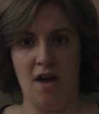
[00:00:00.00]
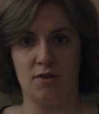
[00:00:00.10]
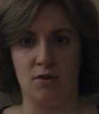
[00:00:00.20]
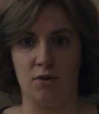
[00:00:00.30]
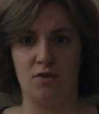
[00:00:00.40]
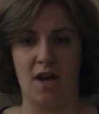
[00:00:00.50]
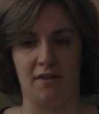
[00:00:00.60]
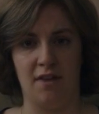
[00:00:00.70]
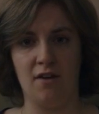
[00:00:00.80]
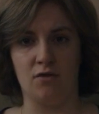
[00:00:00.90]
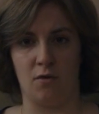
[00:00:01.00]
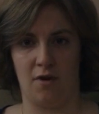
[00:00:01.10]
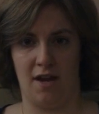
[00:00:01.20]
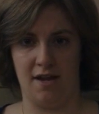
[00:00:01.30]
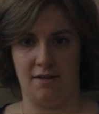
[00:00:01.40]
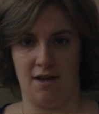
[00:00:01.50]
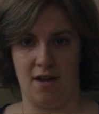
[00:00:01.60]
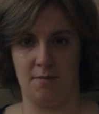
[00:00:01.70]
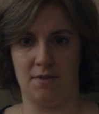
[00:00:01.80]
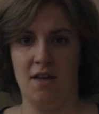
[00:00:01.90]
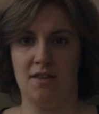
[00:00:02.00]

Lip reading: so you check their door 8 times,